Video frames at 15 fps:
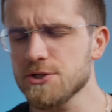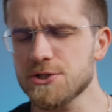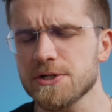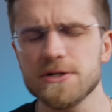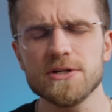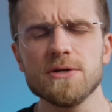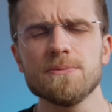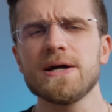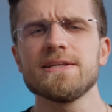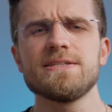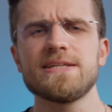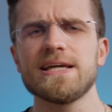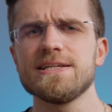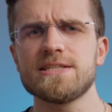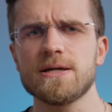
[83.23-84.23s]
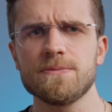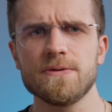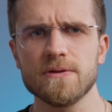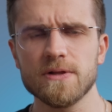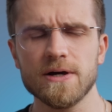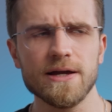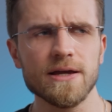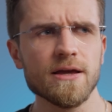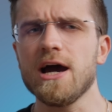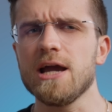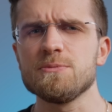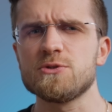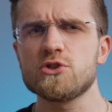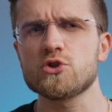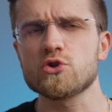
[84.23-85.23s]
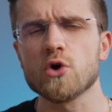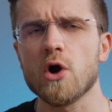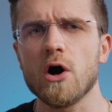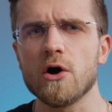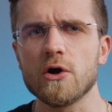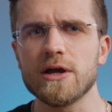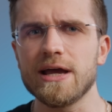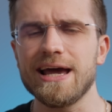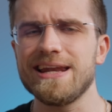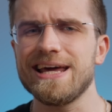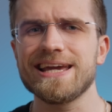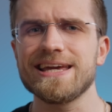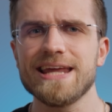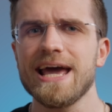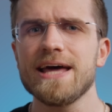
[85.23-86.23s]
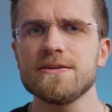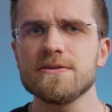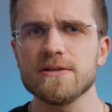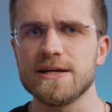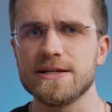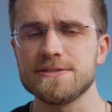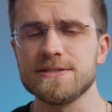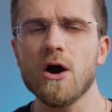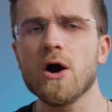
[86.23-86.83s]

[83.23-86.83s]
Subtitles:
Sure, you might say something like, I'm strong and I can handle it.